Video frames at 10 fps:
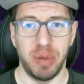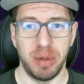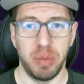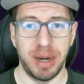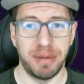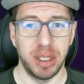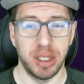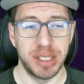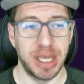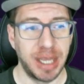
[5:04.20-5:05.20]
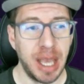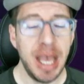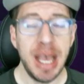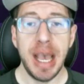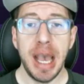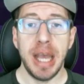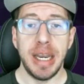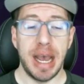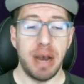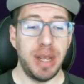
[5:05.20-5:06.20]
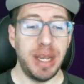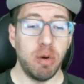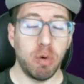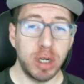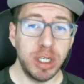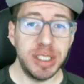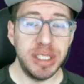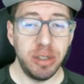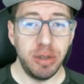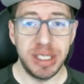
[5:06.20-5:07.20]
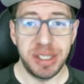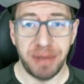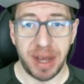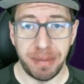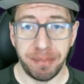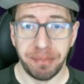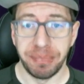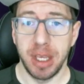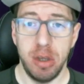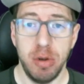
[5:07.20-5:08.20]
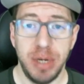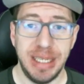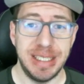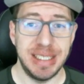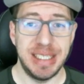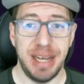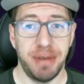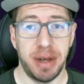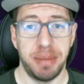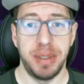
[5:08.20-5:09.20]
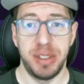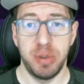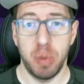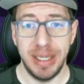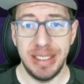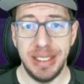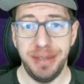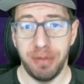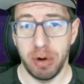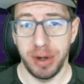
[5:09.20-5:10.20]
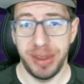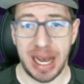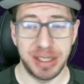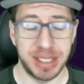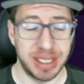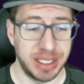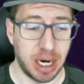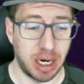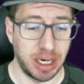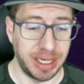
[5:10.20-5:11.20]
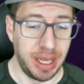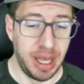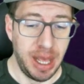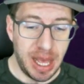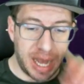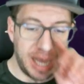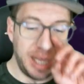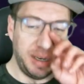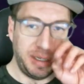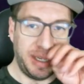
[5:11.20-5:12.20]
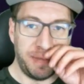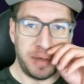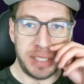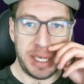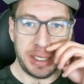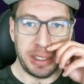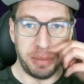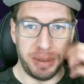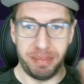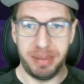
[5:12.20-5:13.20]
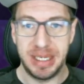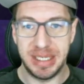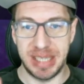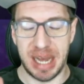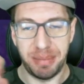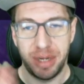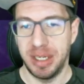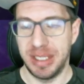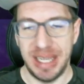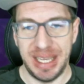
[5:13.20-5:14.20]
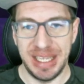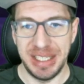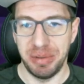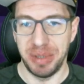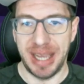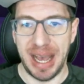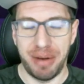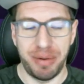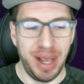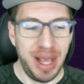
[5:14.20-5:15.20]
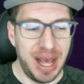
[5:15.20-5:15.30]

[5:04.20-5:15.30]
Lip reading: whatever it looks like. Now, in order to do this event, you need to save up 24,000 Linari. Give or take a little bit, because I'm not taking into account